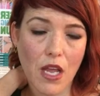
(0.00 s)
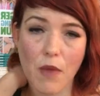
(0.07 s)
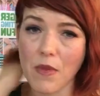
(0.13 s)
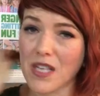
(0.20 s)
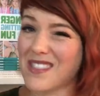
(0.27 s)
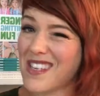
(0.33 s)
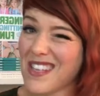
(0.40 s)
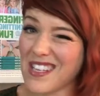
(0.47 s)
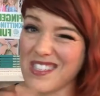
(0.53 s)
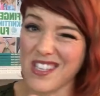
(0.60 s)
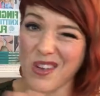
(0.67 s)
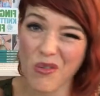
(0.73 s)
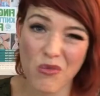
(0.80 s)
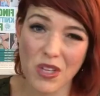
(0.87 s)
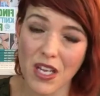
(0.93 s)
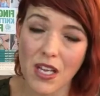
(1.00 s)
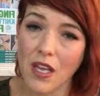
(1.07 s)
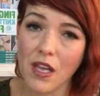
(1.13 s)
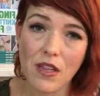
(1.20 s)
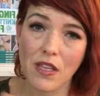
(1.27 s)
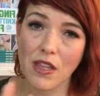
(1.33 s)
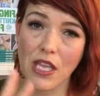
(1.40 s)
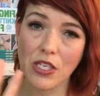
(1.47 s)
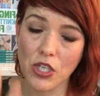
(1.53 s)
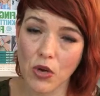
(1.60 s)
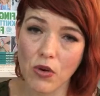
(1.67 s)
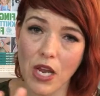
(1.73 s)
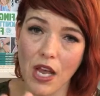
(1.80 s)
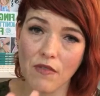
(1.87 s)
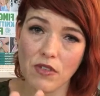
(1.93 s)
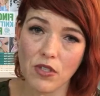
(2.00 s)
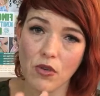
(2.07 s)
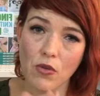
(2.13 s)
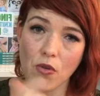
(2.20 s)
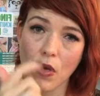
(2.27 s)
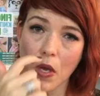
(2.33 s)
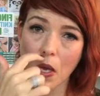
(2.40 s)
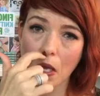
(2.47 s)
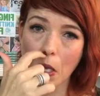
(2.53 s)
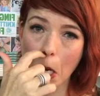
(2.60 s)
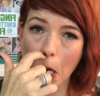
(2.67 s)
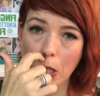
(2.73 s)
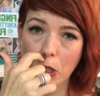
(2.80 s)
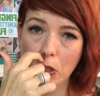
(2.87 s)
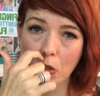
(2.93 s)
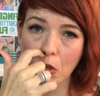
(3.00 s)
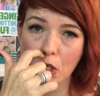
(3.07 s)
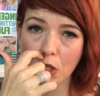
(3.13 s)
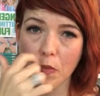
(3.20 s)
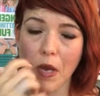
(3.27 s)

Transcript: I'm not saying that's the only, that they don't have sole yarn stores,